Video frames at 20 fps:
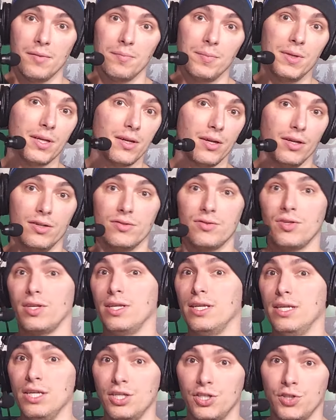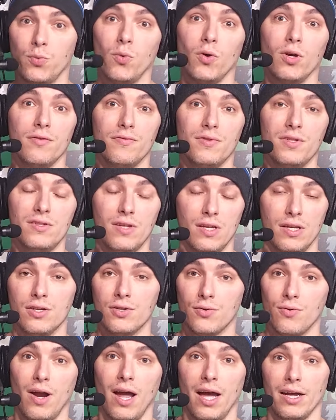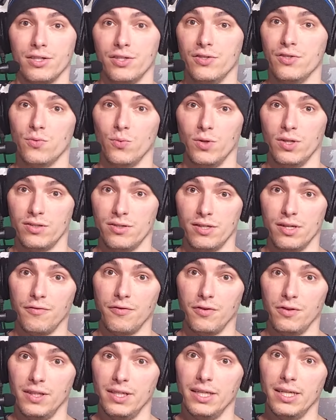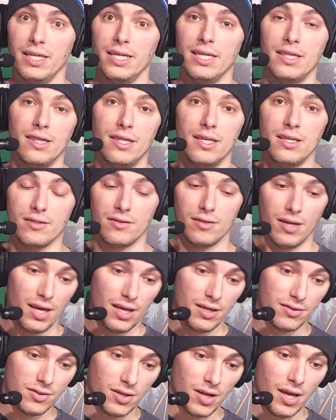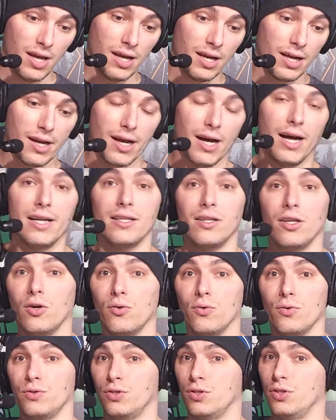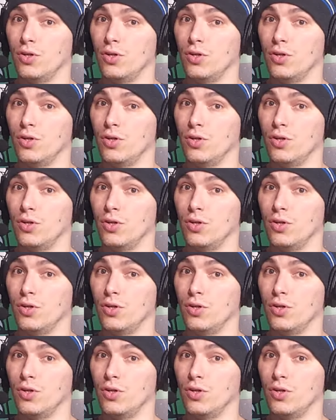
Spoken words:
because each one of these interactions works differently. In this case, Kylo,